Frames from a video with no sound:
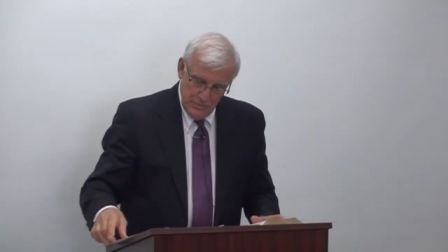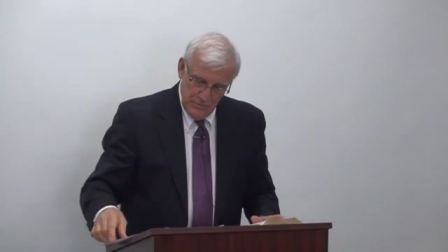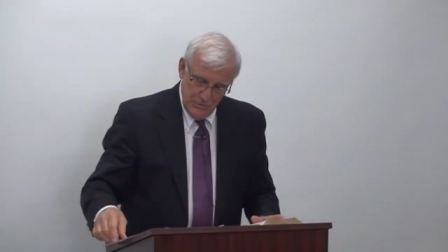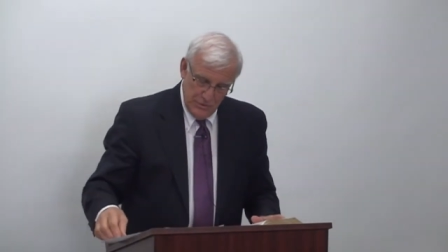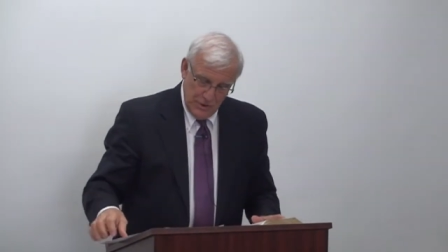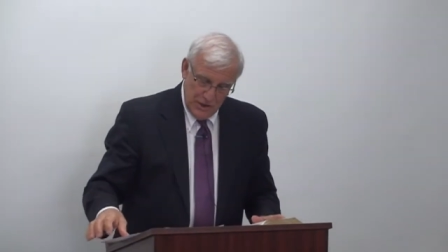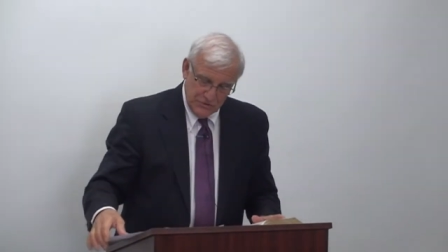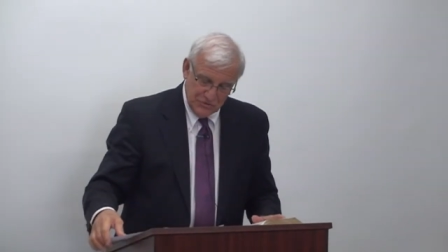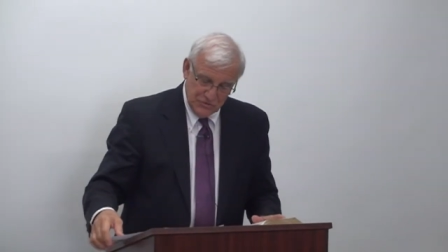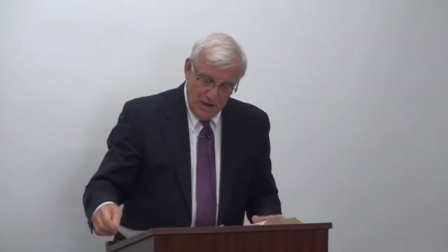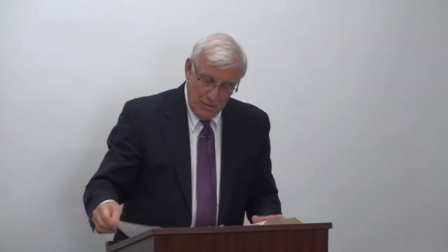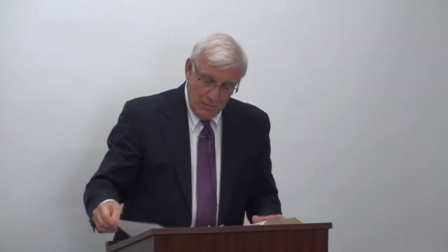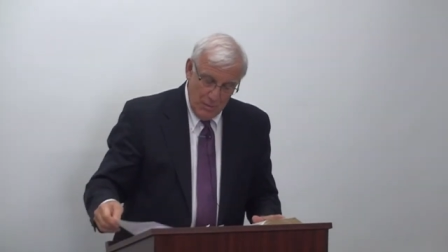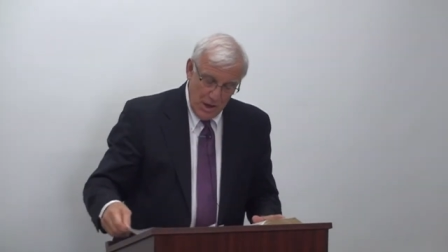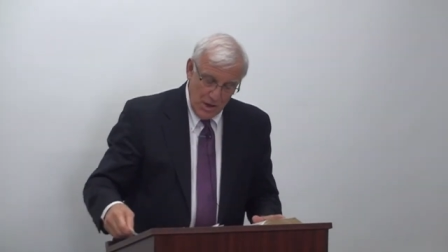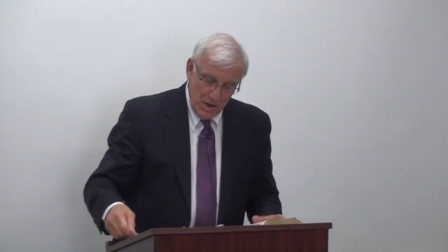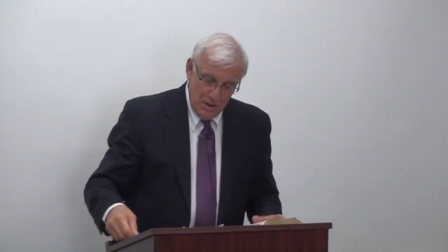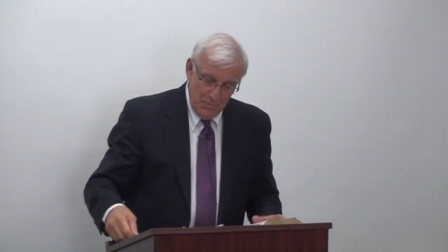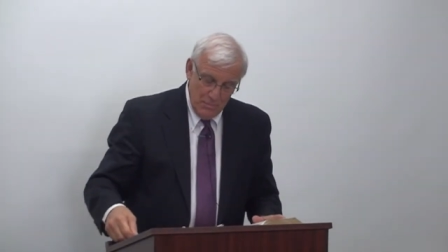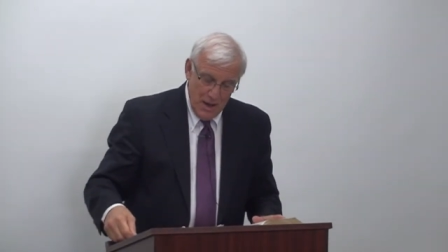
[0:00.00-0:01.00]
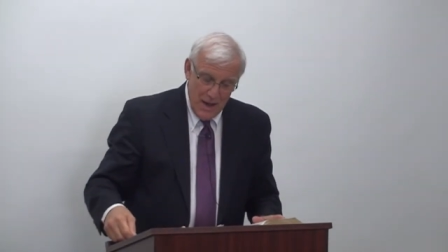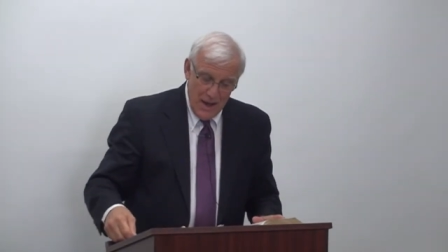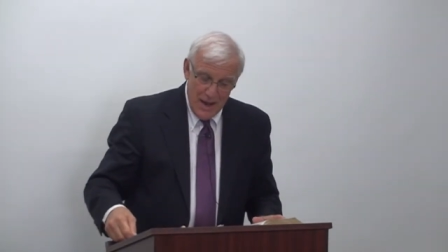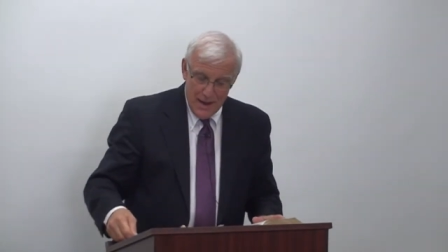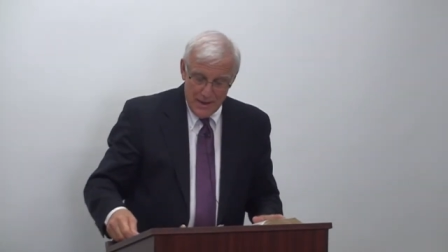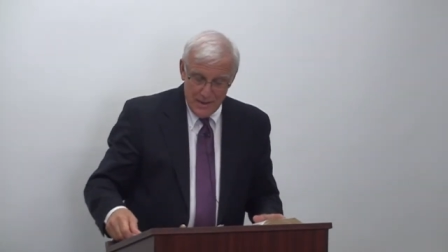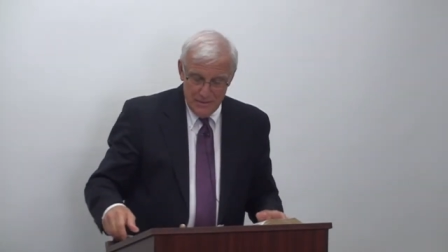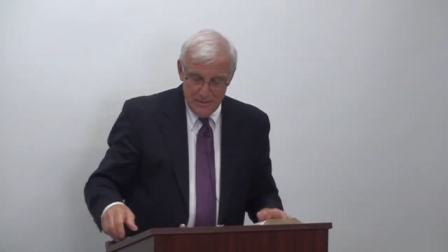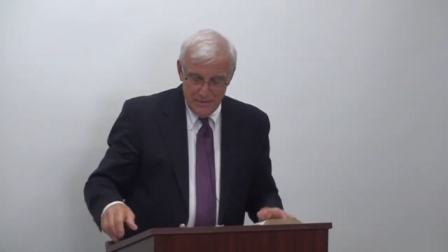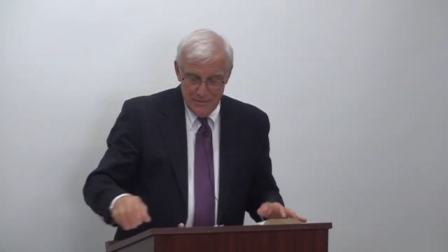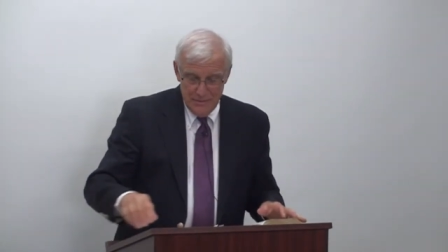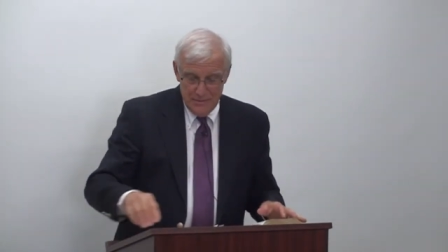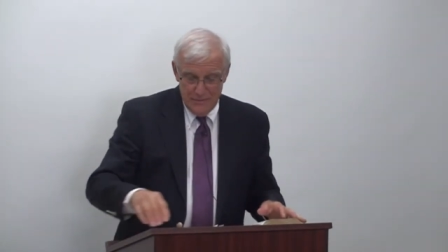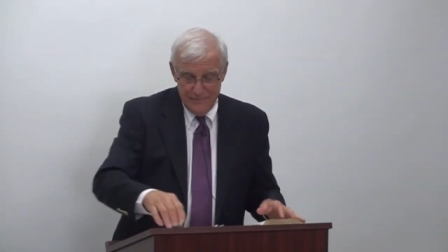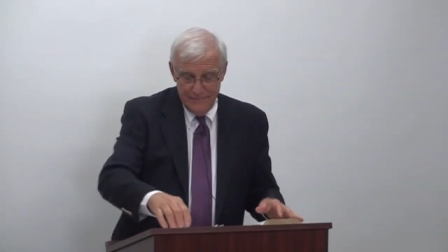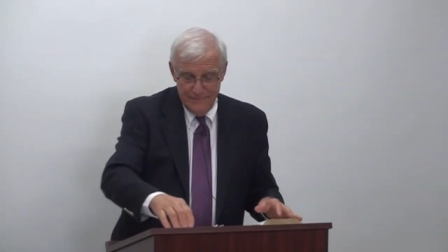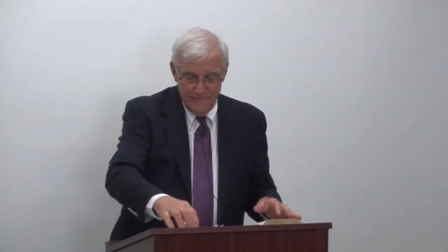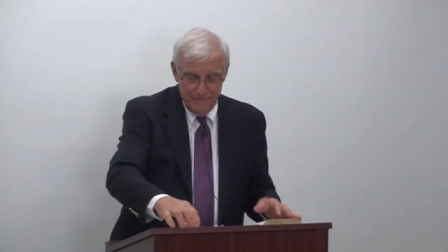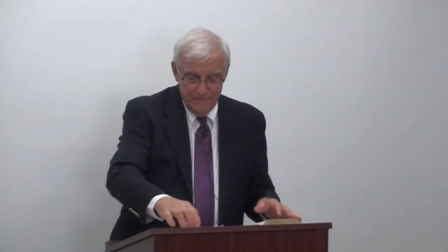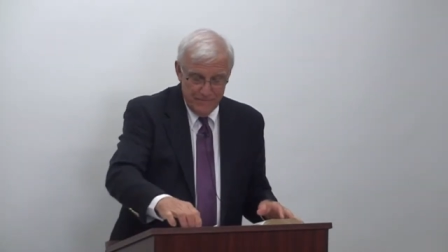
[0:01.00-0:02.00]
the next time I come back,
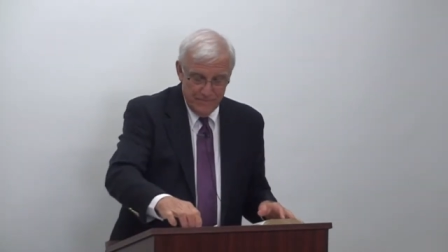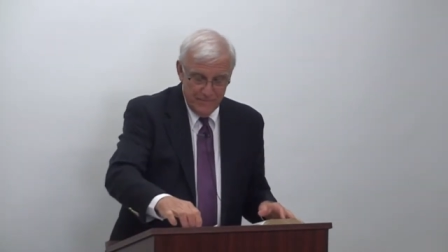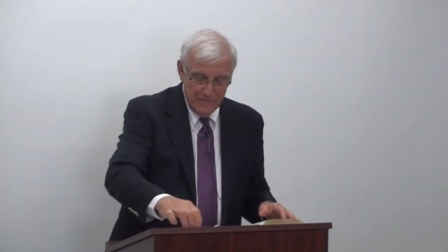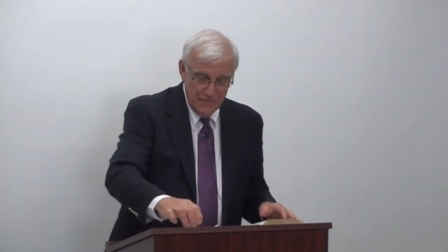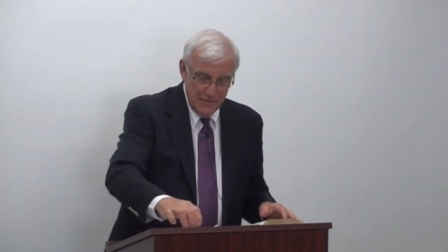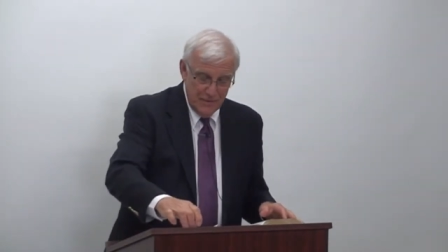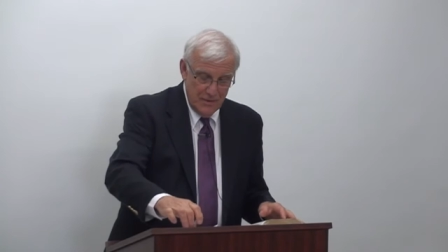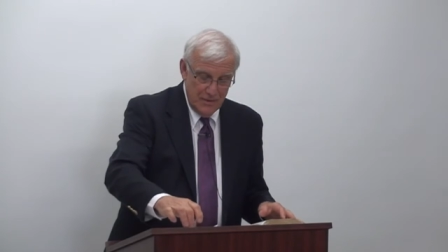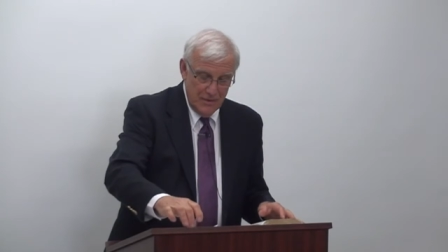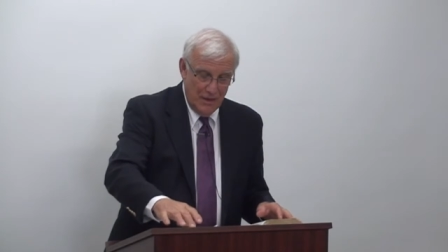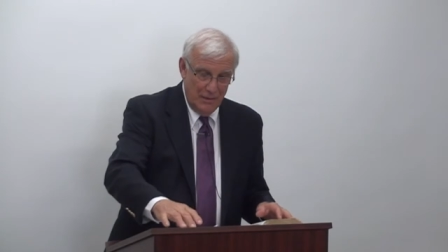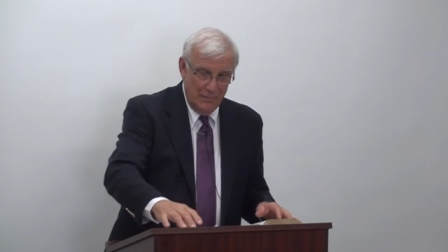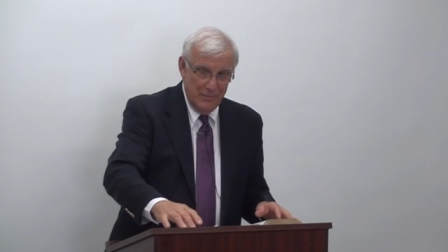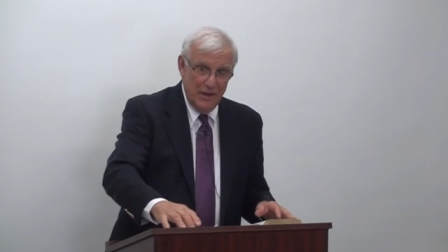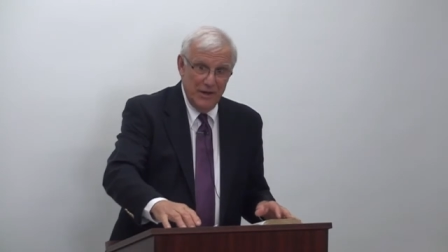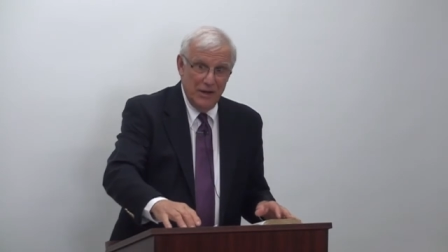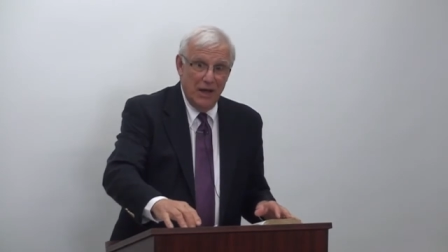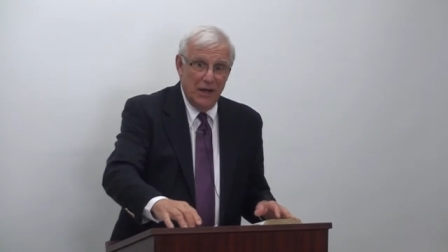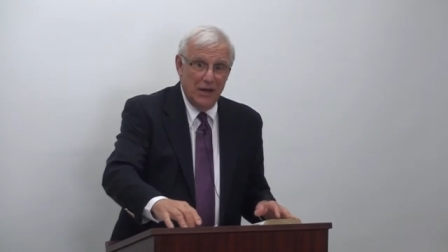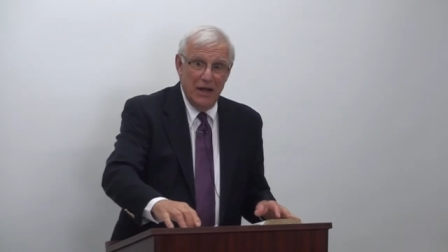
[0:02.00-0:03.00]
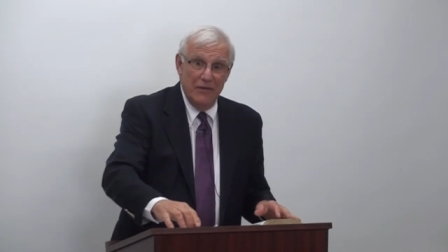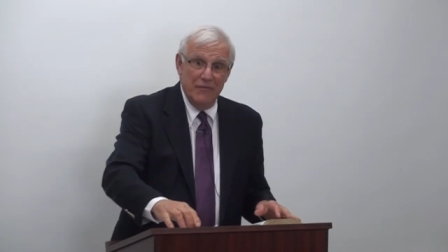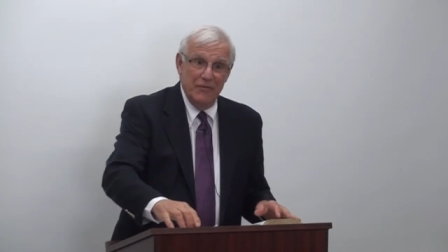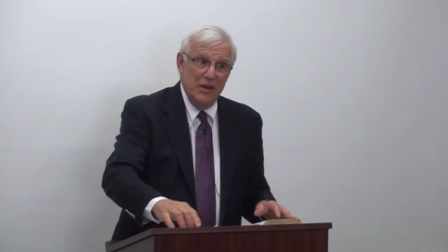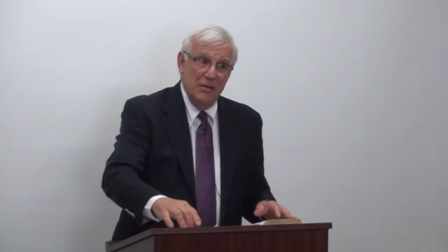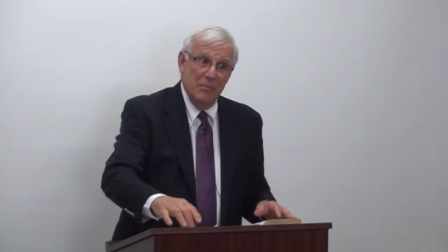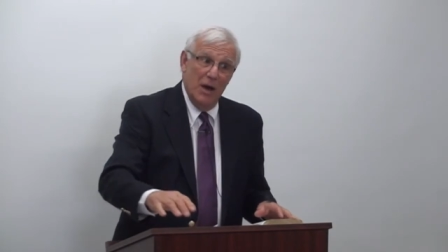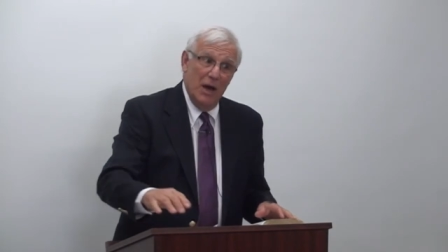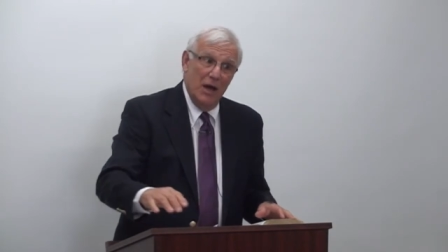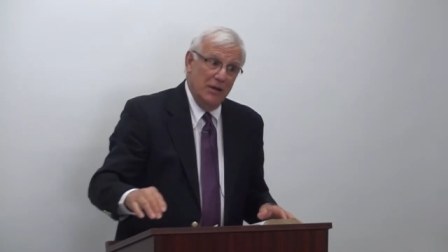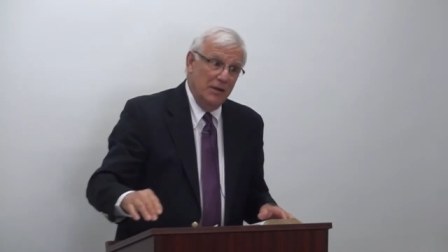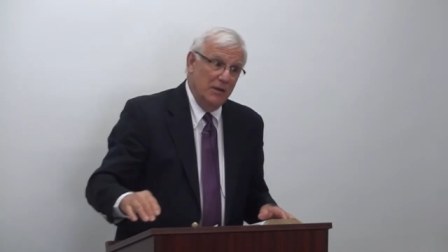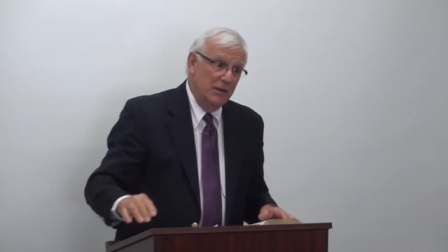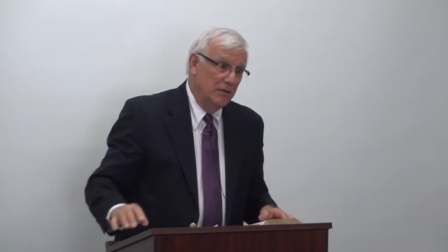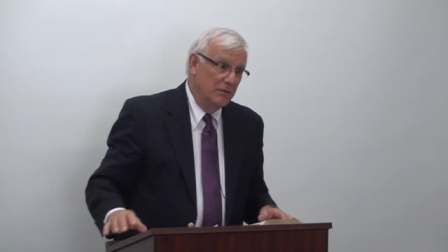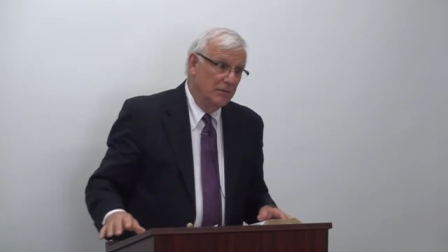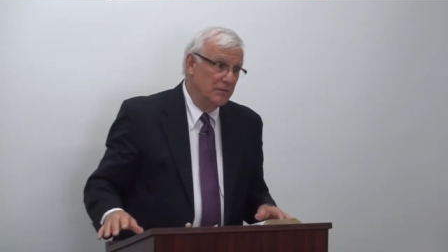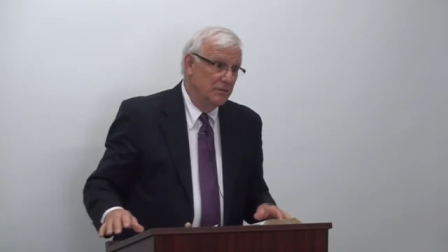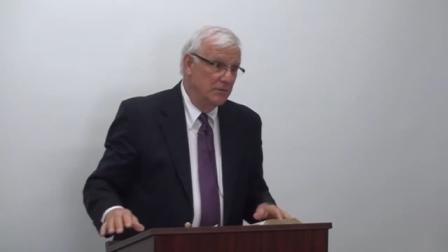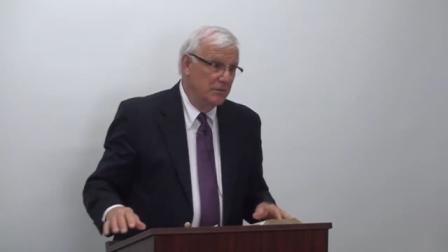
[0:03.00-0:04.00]
I may not have any money.